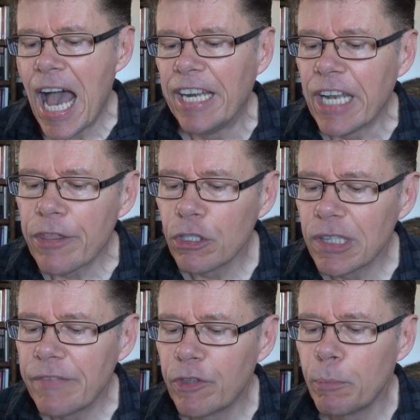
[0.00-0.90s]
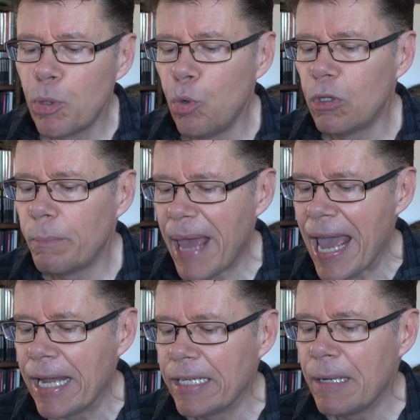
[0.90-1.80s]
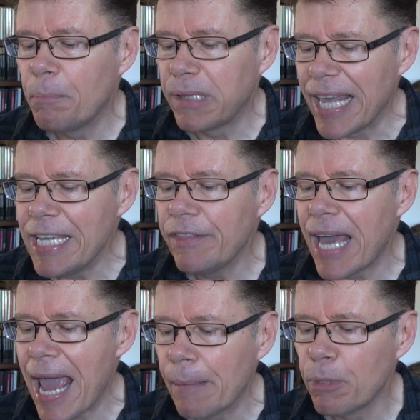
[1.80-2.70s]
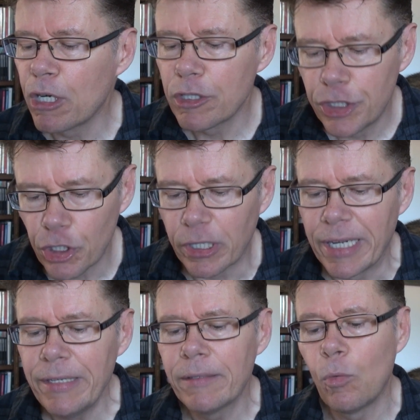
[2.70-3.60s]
another Liverpool band playing the Hamburg circuit